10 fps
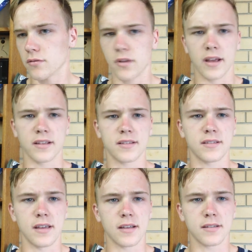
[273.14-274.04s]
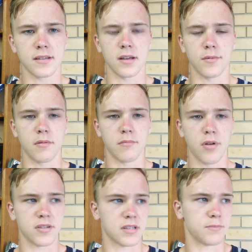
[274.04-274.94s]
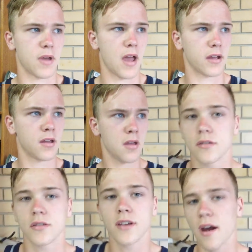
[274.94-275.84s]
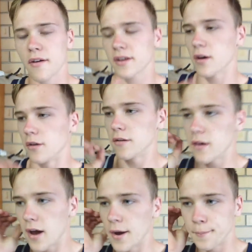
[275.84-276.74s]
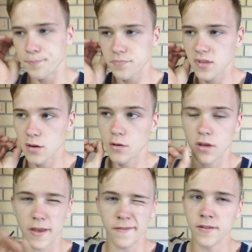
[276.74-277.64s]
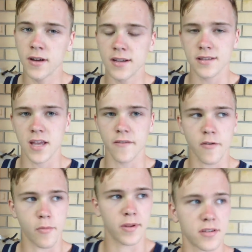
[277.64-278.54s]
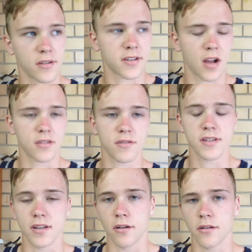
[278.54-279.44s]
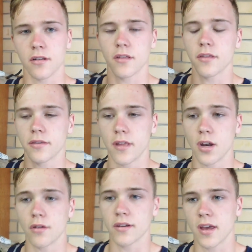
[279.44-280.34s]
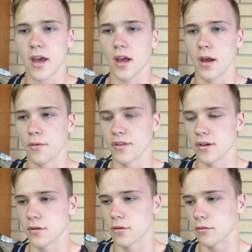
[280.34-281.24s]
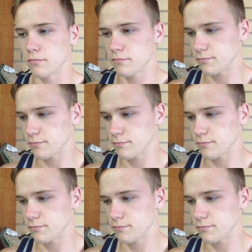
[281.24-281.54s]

like 6 in one person's bag. So carrying on, if you guys have ever been to those countries, they don't care whether you're